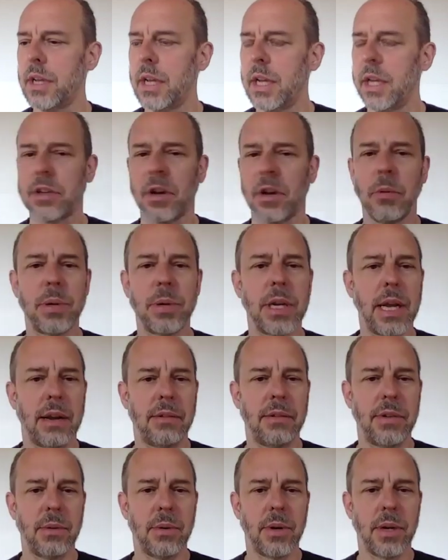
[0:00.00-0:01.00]
It's open to
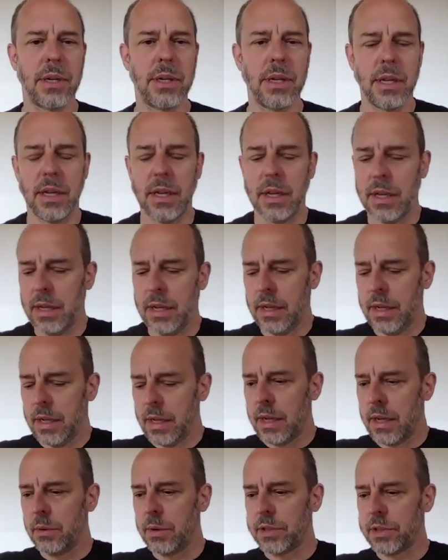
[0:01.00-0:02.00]
everyone,
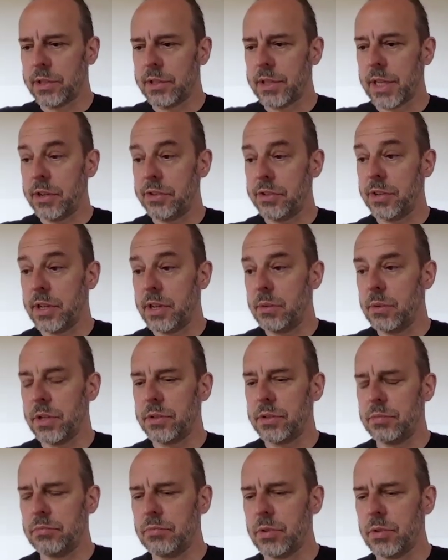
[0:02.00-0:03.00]
which essentially
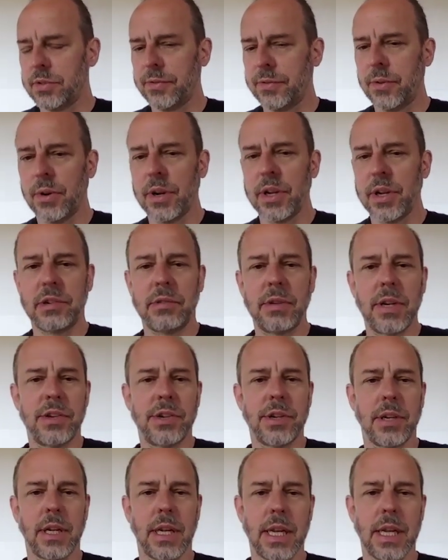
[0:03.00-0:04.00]
was Freud's
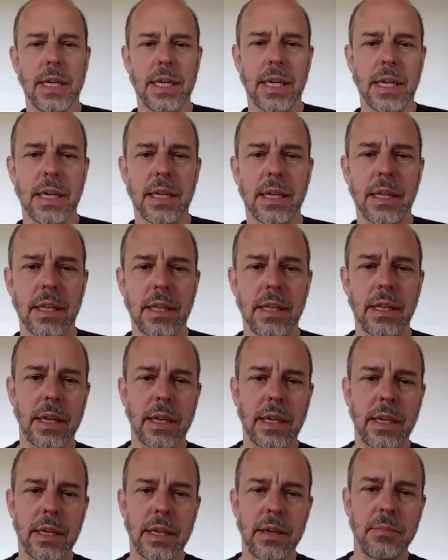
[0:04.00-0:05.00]
original idea.
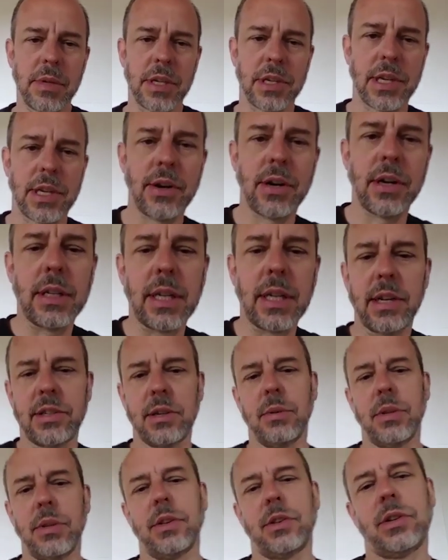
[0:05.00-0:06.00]
He didn't materialize
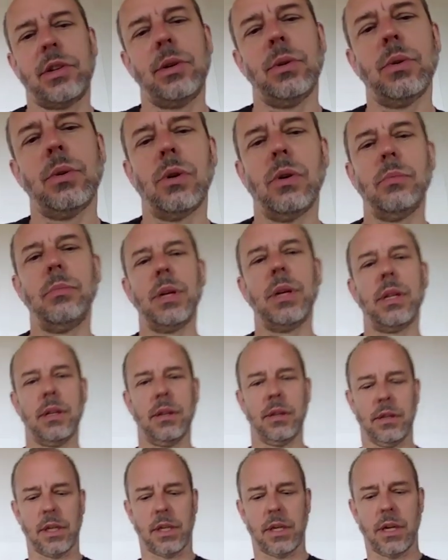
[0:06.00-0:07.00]
it with a school, but
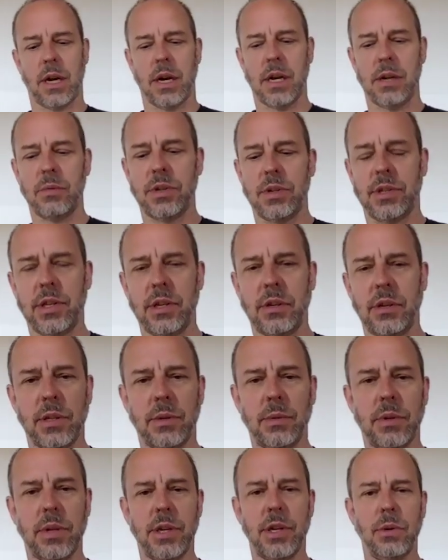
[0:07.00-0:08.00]
Lacan was the only
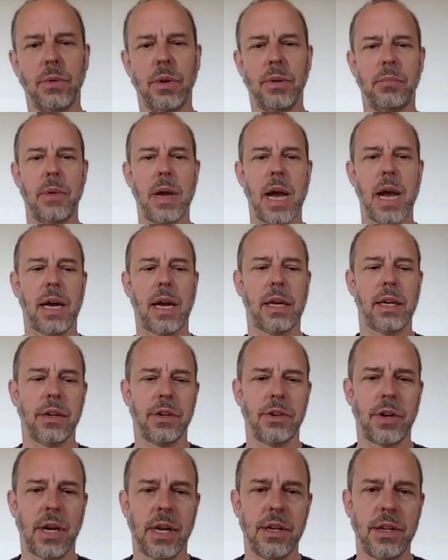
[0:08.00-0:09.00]
one who went back and
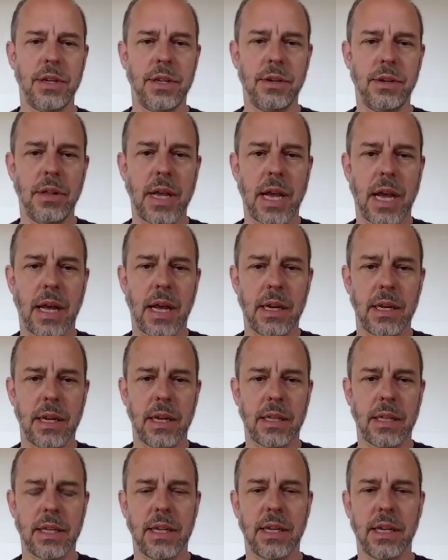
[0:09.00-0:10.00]
tried to do that
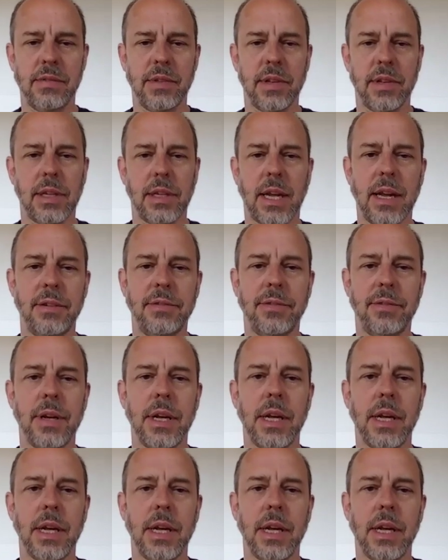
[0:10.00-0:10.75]
at the end of his life.